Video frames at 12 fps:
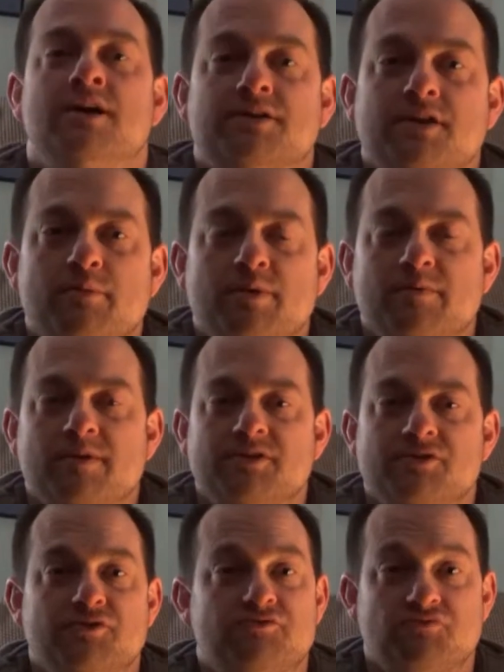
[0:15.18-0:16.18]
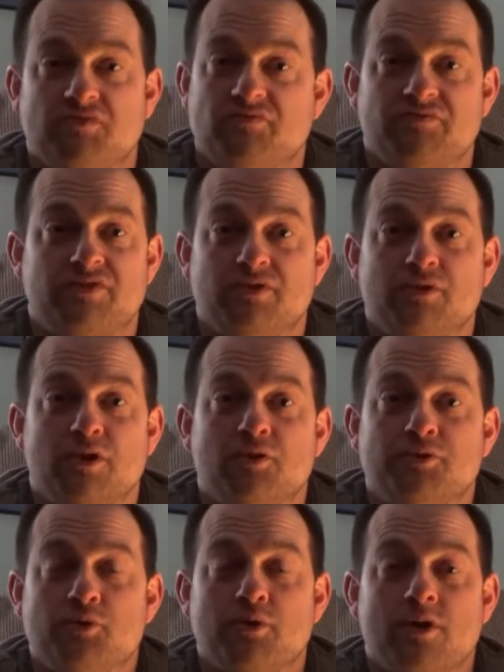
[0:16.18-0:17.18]
some of us just, you
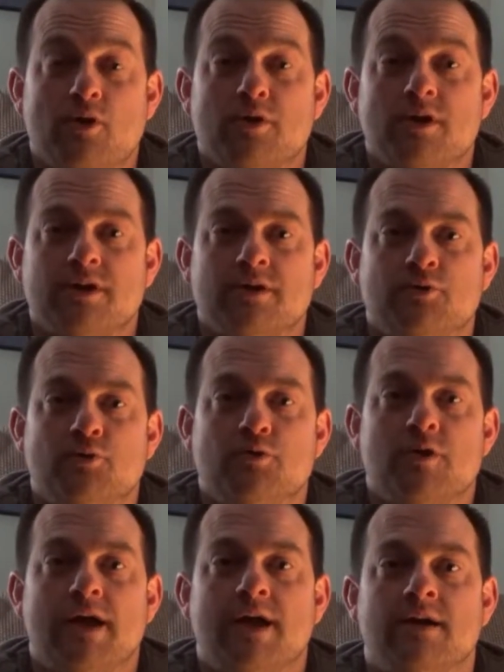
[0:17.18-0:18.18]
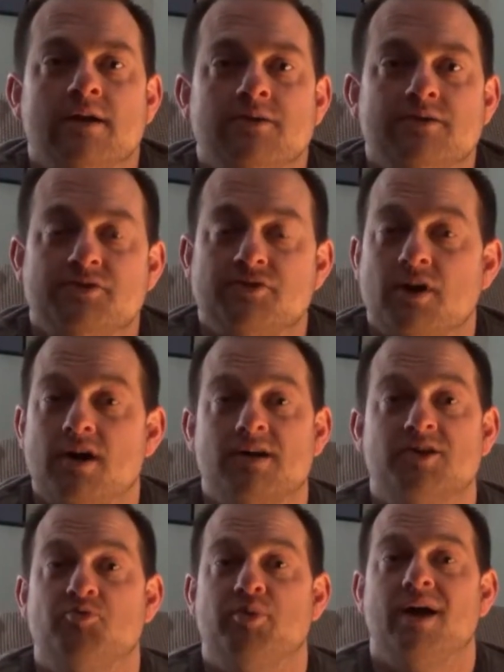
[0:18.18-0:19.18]
know, going on a Google Hangout, just
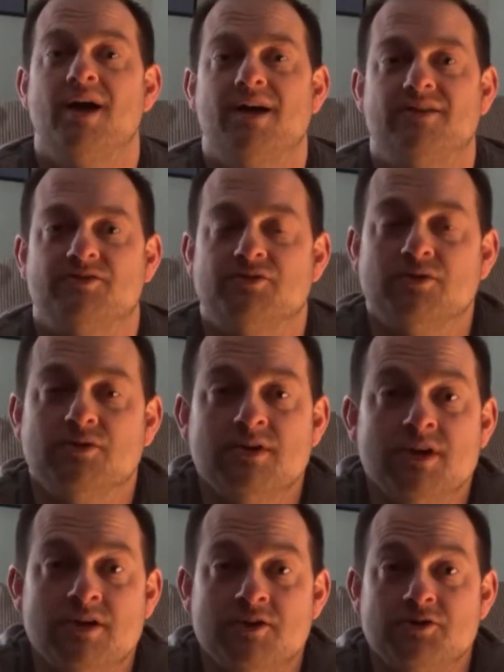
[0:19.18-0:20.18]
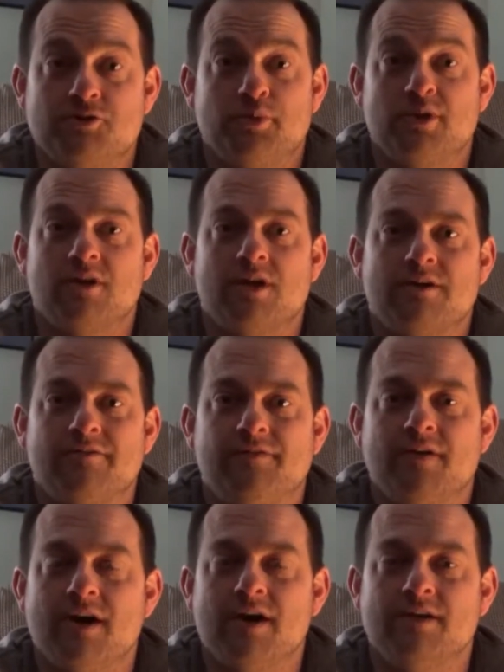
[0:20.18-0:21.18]
talking the Pats. So, should be a lot of
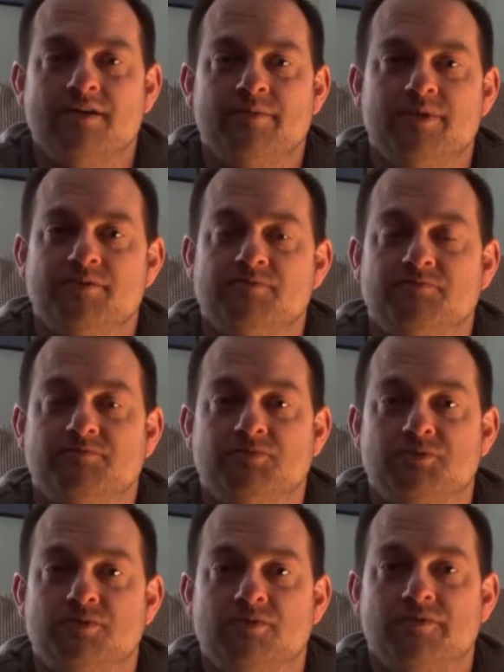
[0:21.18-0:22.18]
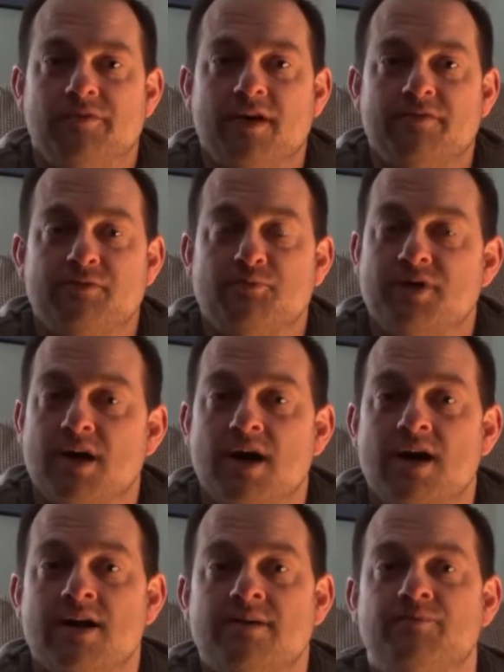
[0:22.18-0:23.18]
fun. I mean, if you have some
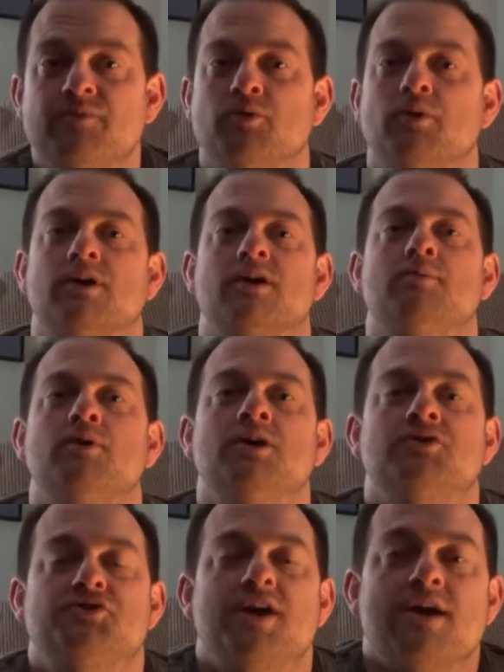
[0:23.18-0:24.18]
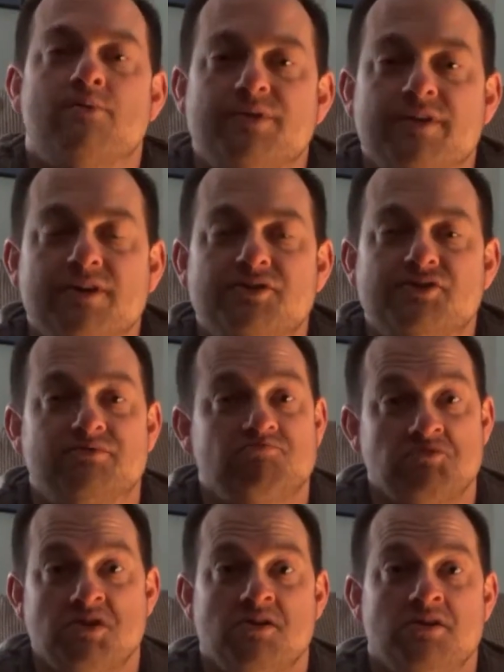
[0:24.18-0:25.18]
time, you want to come on, chat with
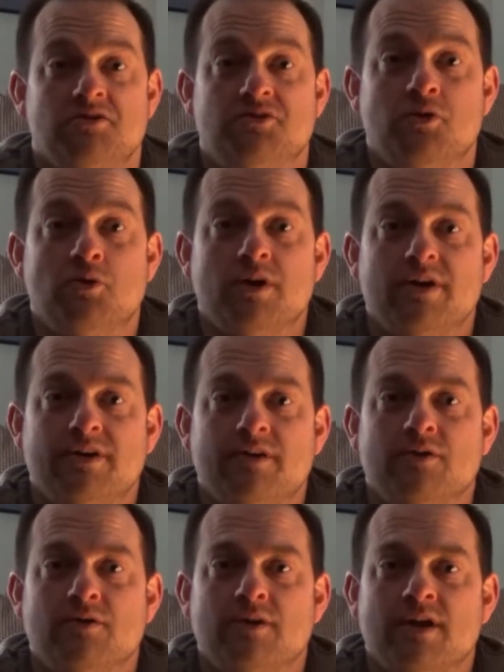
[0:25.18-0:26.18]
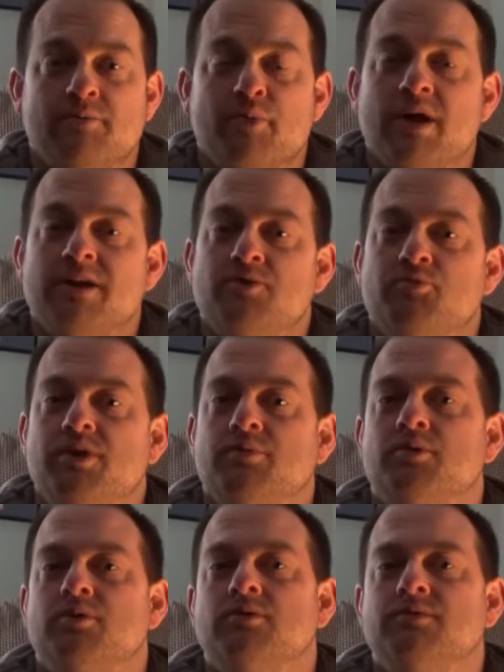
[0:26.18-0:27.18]
us, do it. You know, like-minded
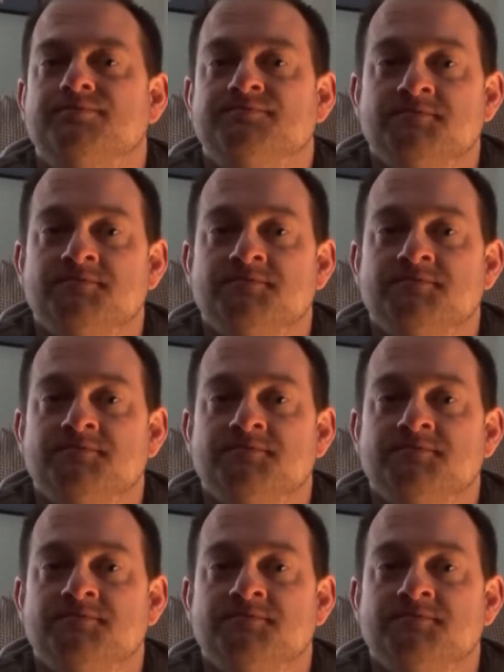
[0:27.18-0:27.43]
people.